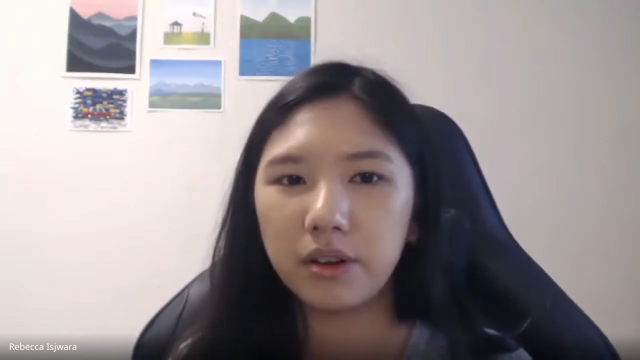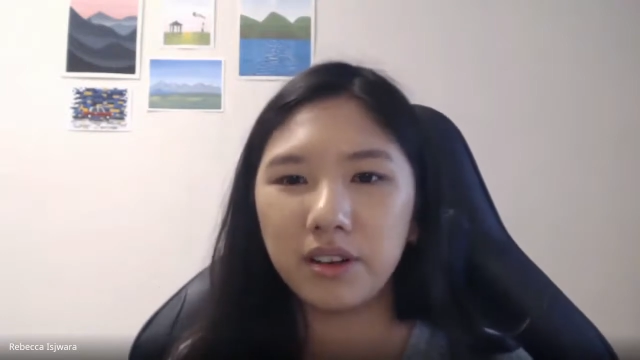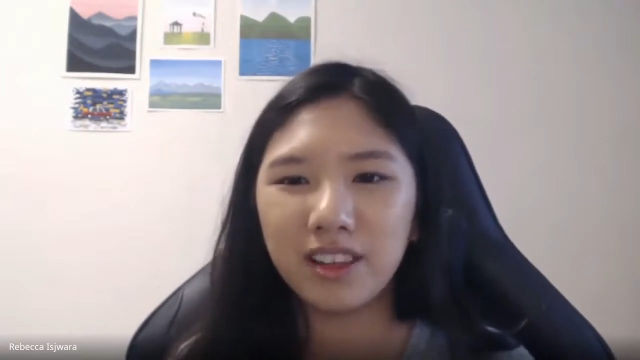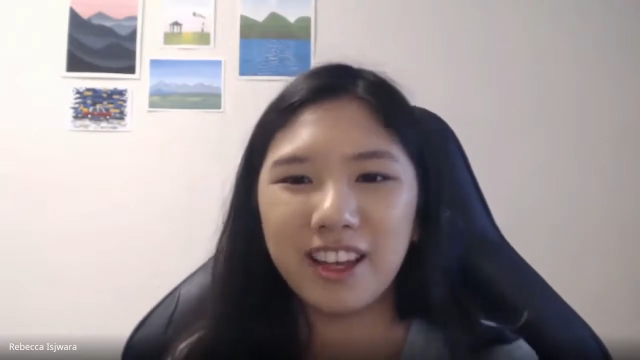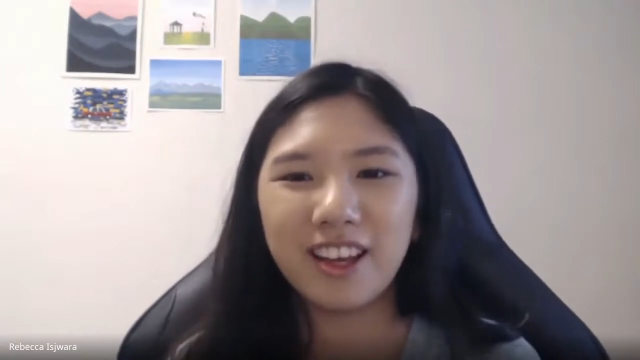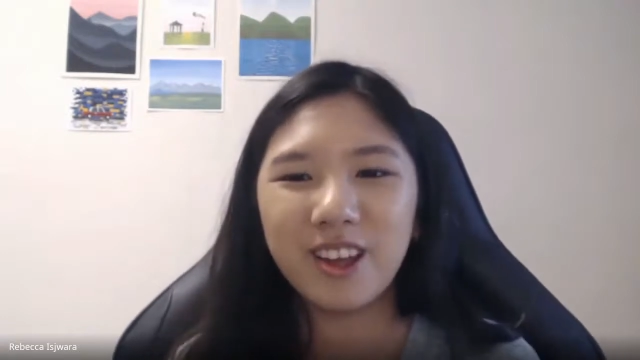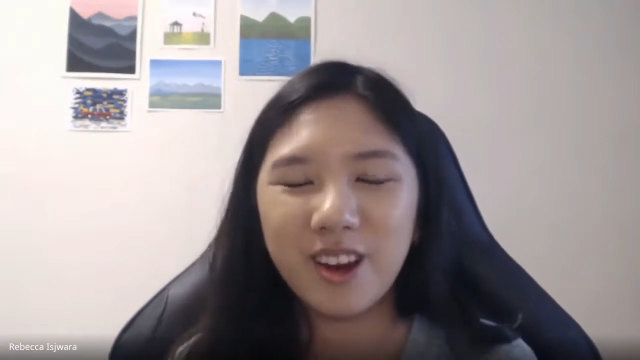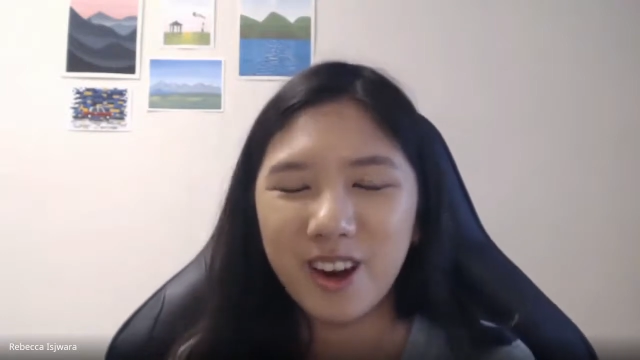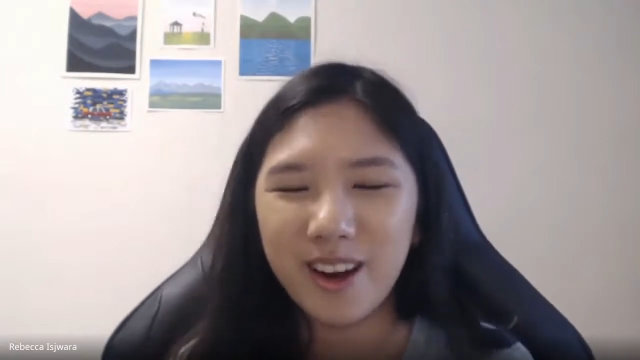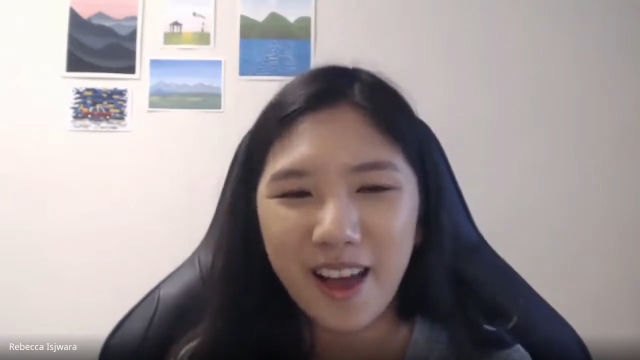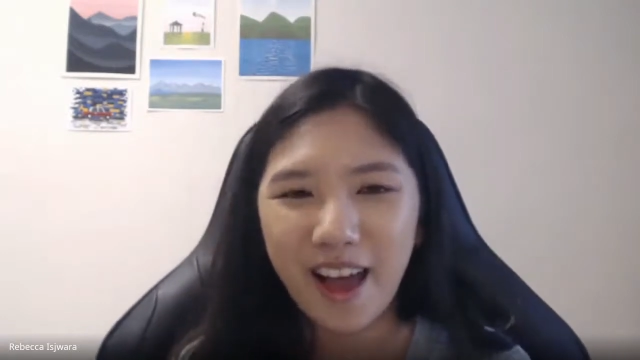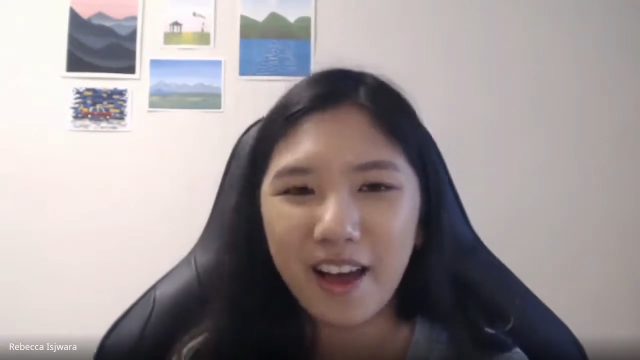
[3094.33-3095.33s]
like a year
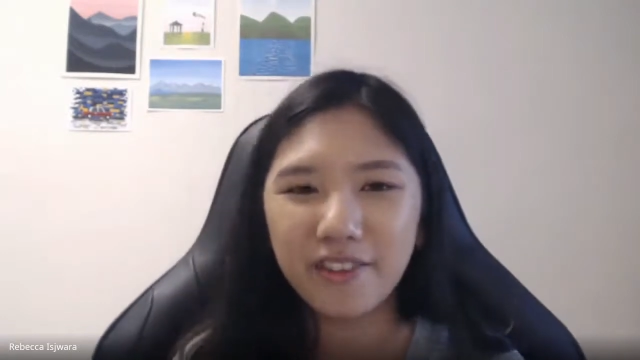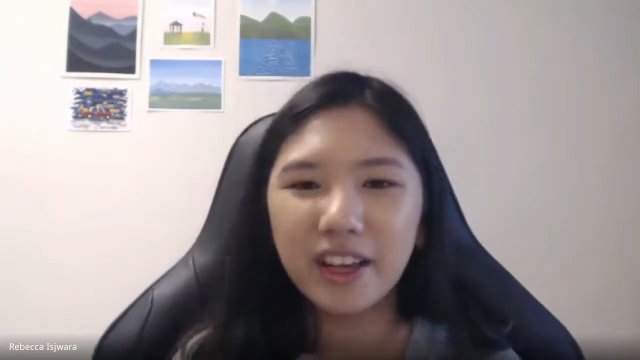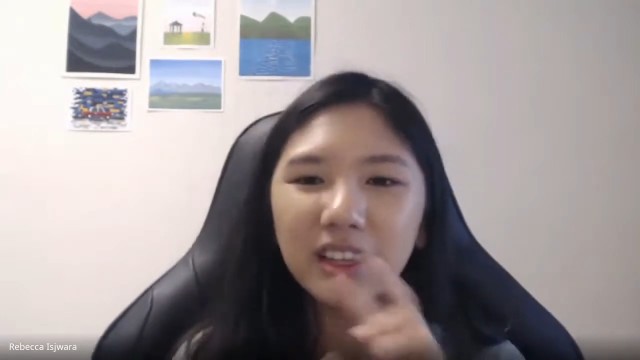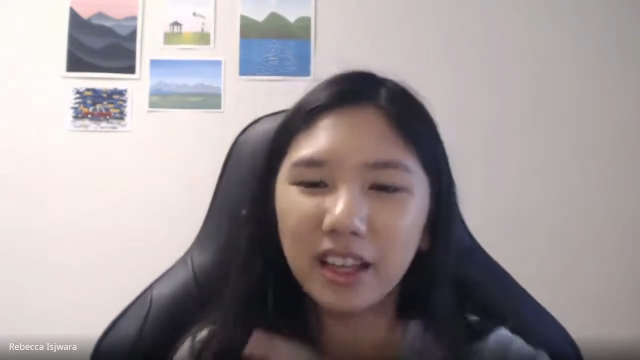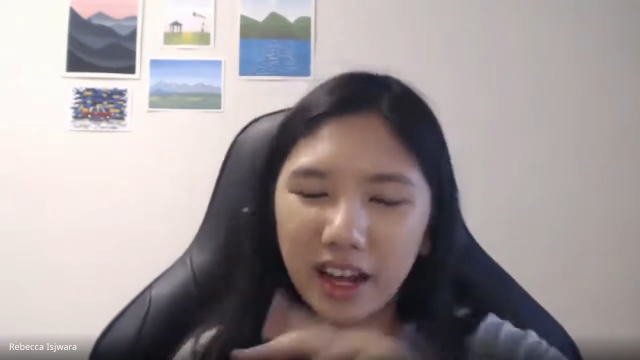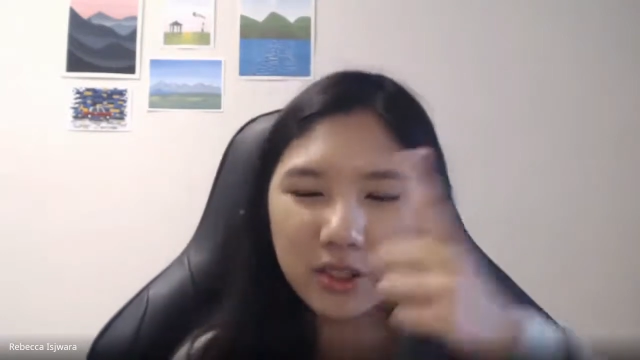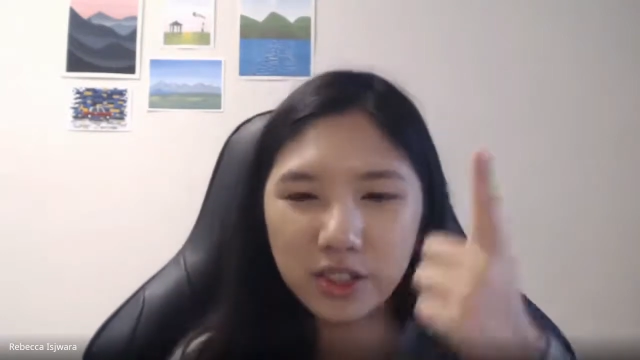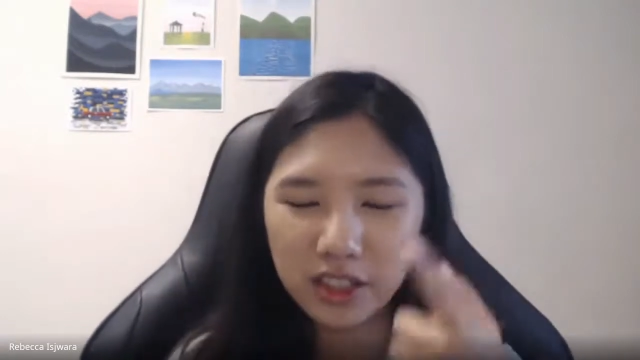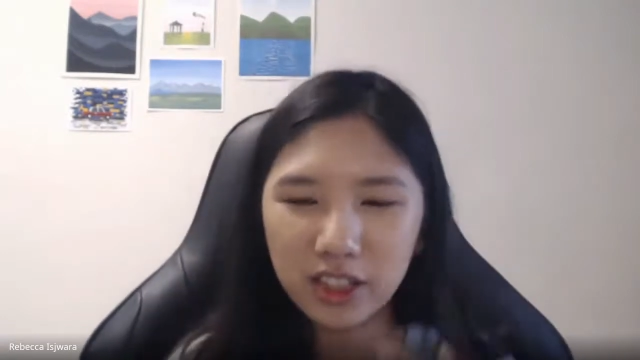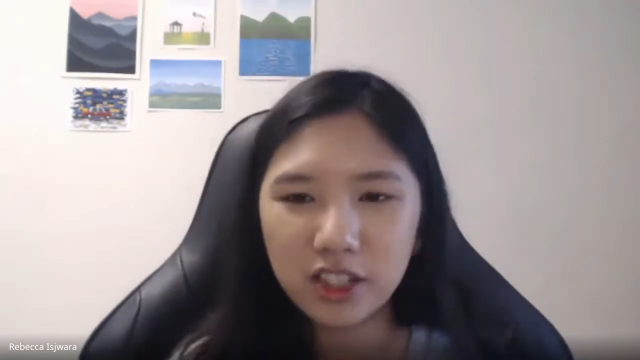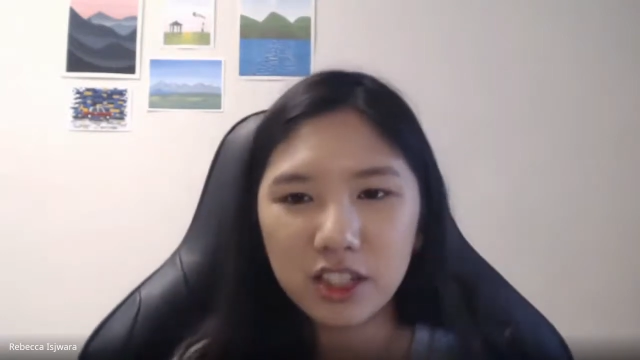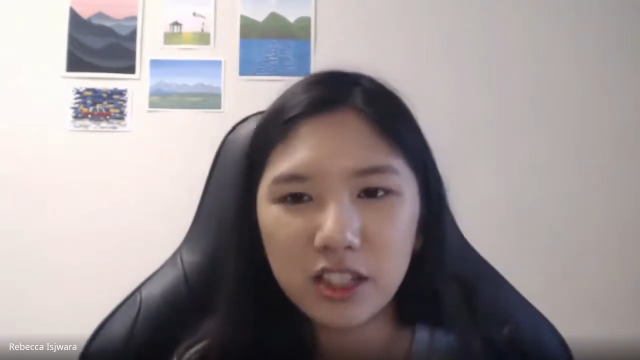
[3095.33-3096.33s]
and a half. And then I
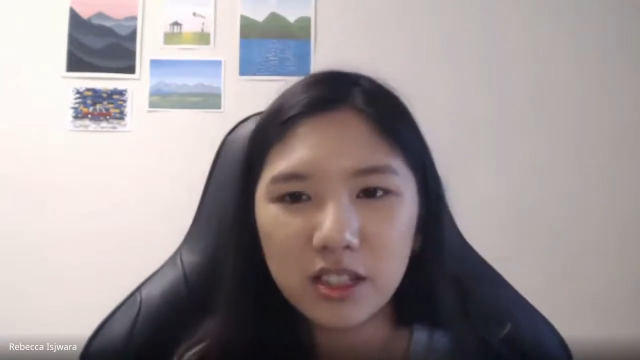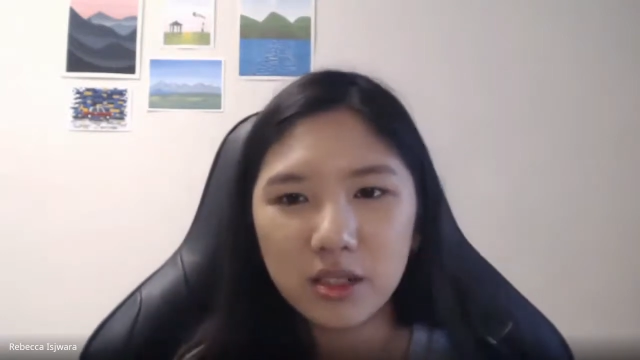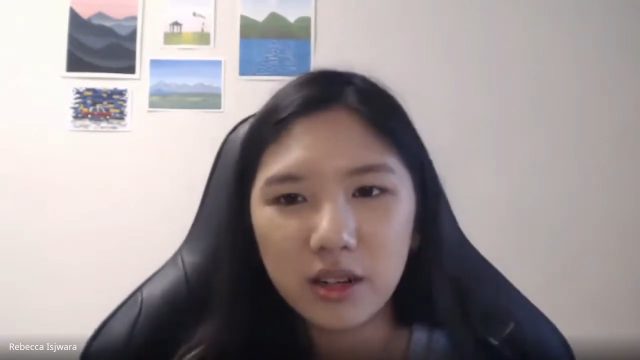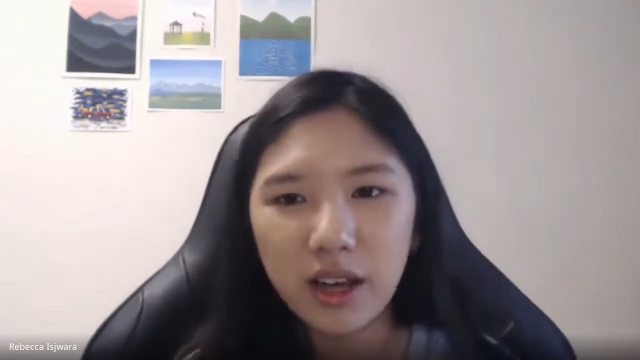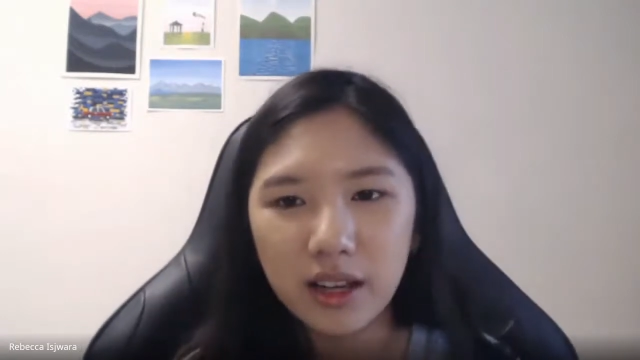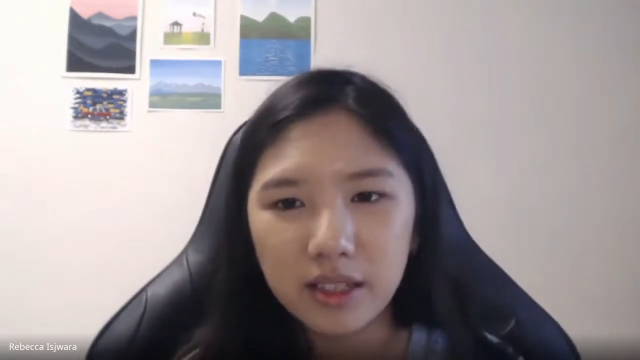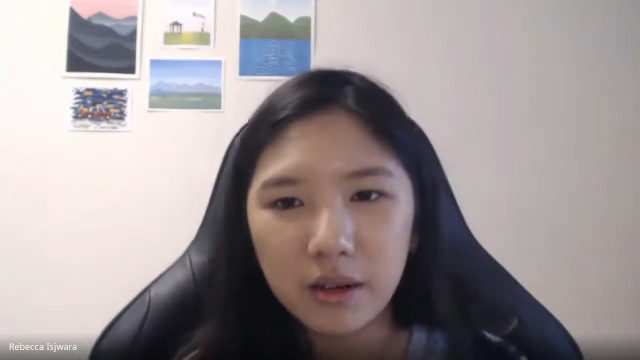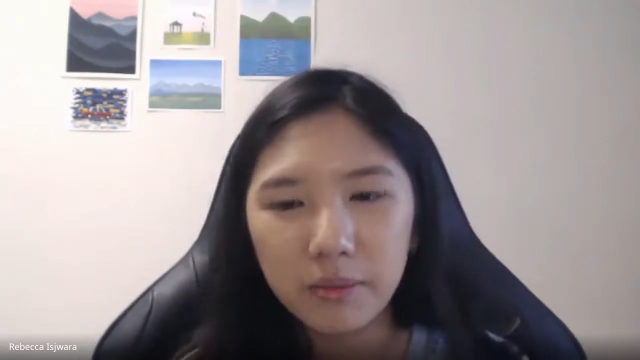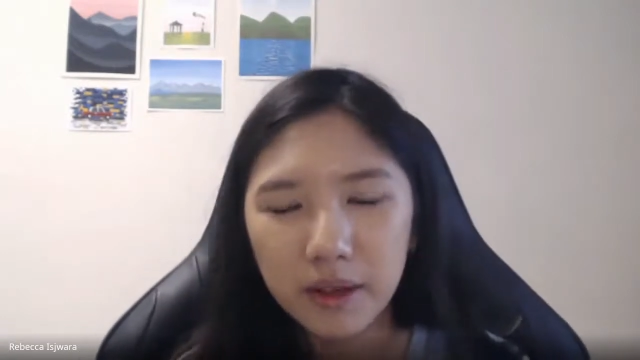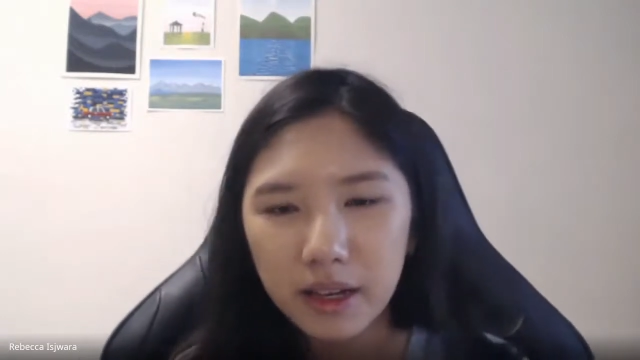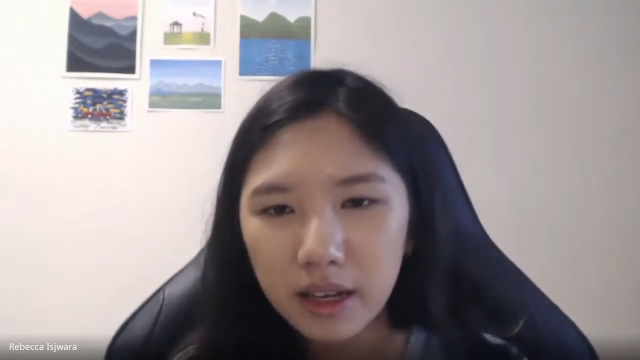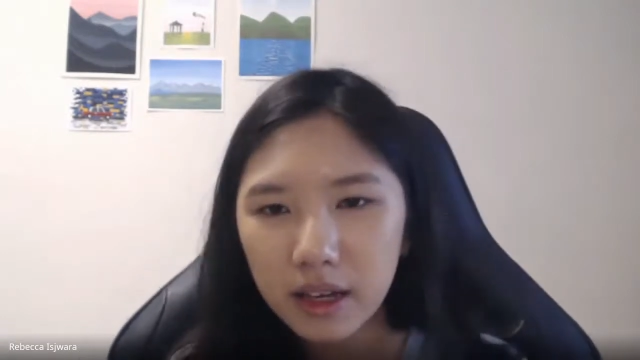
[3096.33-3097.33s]
transitioned into
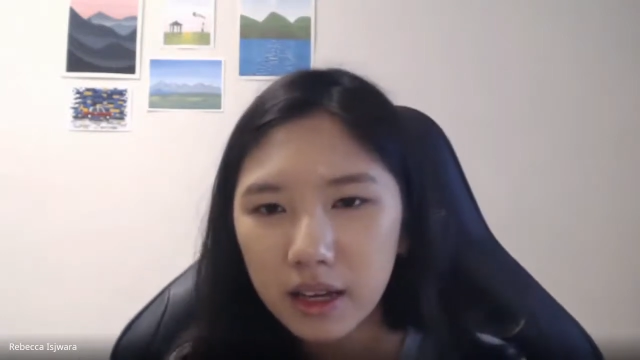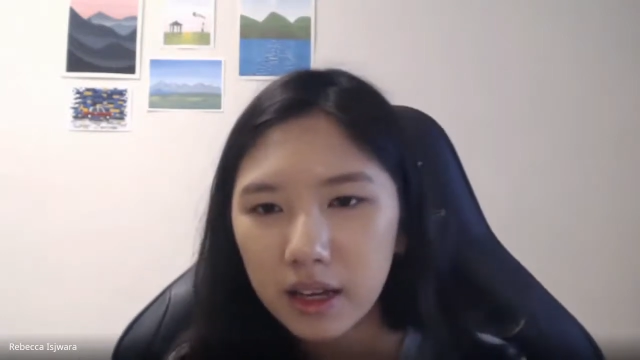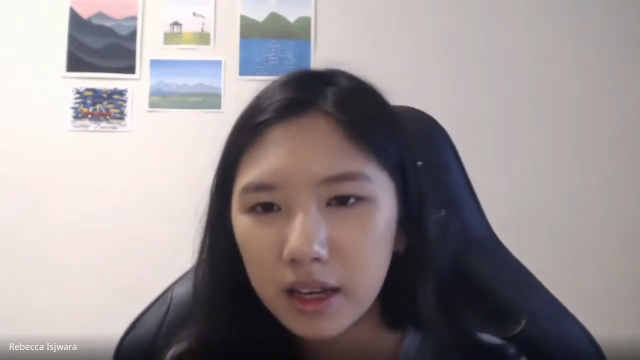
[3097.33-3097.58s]
S&P,